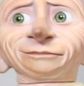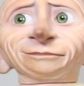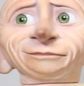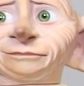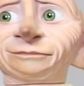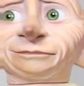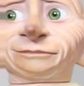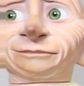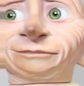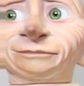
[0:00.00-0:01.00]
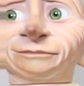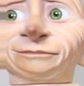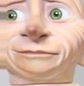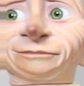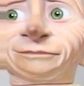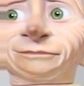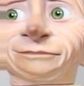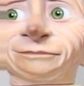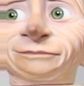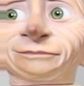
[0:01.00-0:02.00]

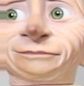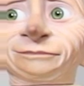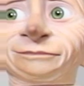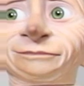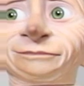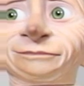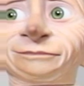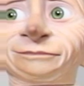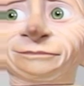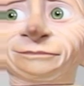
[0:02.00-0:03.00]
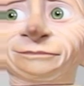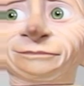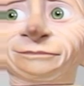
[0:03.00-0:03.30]
(not speaking)